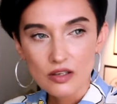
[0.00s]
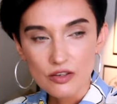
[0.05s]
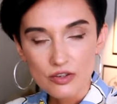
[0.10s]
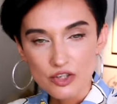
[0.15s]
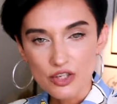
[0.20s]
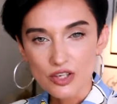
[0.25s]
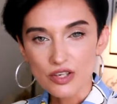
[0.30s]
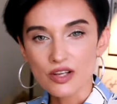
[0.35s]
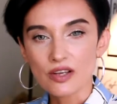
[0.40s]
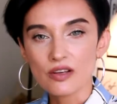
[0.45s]

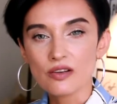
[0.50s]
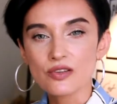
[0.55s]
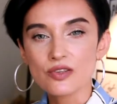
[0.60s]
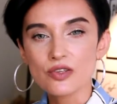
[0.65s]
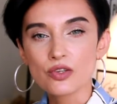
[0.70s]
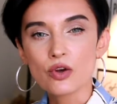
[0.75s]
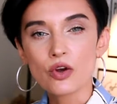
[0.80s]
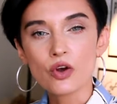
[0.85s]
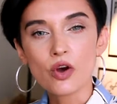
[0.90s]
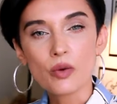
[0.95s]

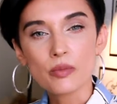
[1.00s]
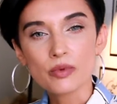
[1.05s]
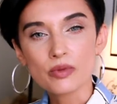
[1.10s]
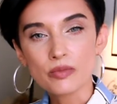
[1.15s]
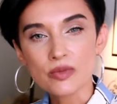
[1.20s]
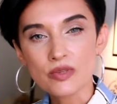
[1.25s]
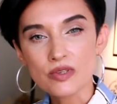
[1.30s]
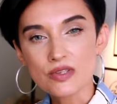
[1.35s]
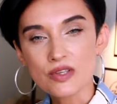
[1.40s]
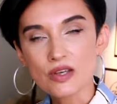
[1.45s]
Chanel's Coco
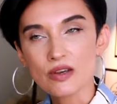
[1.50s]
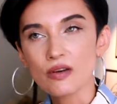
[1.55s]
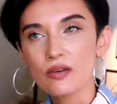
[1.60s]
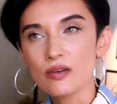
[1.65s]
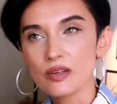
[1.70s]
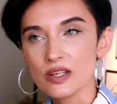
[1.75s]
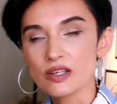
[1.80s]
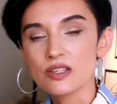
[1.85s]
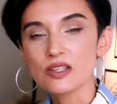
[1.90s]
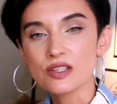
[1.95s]

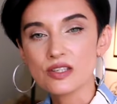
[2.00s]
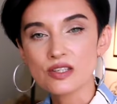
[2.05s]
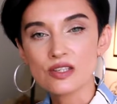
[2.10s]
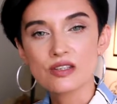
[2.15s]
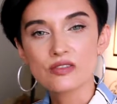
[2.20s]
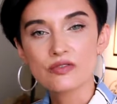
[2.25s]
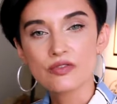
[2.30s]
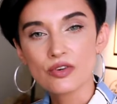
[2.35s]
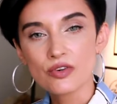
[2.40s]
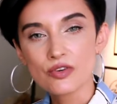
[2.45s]
Mademoiselle
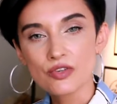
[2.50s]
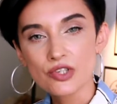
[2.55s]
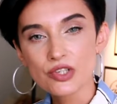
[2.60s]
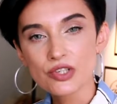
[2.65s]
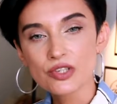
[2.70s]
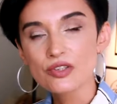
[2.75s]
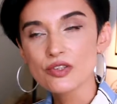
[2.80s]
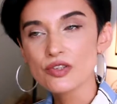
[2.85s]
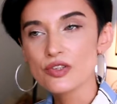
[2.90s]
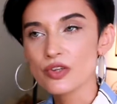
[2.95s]
EDT
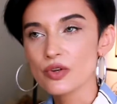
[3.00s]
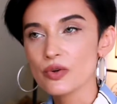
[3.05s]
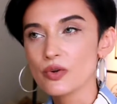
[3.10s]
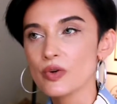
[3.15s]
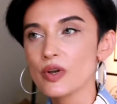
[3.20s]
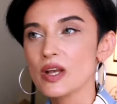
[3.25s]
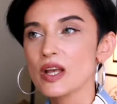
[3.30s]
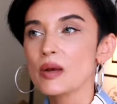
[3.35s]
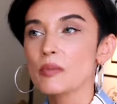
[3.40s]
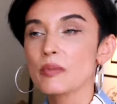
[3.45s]
version,
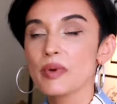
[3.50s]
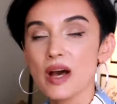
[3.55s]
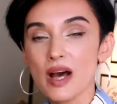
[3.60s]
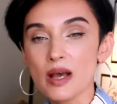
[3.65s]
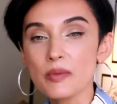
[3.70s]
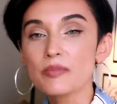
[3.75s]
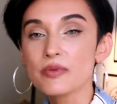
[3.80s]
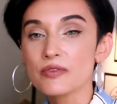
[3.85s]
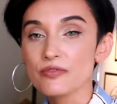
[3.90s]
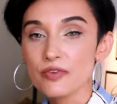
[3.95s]
but
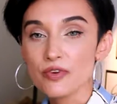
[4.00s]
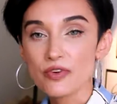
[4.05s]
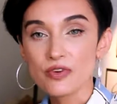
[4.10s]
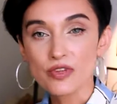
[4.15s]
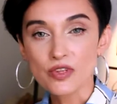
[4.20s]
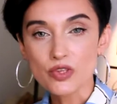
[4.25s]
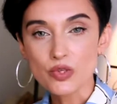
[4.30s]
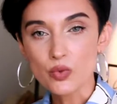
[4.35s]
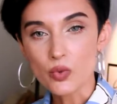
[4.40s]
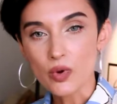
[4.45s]
I prefer
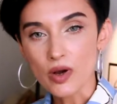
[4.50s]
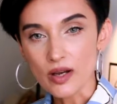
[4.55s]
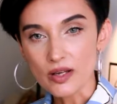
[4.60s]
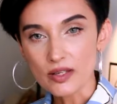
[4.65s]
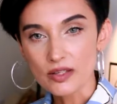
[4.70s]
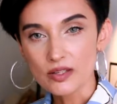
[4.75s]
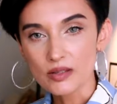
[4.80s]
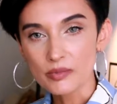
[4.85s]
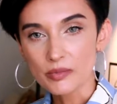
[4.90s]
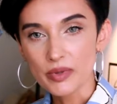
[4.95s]
this
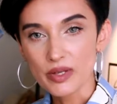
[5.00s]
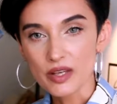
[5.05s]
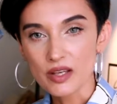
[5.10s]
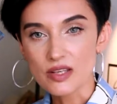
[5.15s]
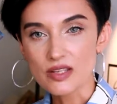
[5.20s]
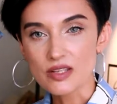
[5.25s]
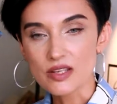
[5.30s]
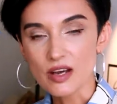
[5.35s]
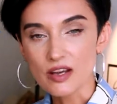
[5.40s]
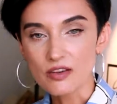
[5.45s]
one
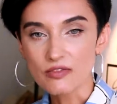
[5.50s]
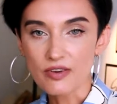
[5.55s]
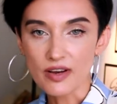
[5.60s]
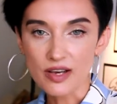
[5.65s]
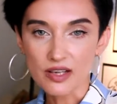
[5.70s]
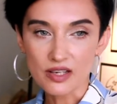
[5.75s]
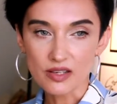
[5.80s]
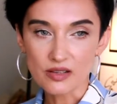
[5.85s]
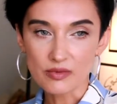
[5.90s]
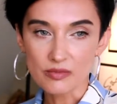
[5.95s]
because I
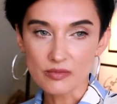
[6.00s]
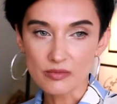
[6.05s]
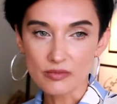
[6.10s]
find it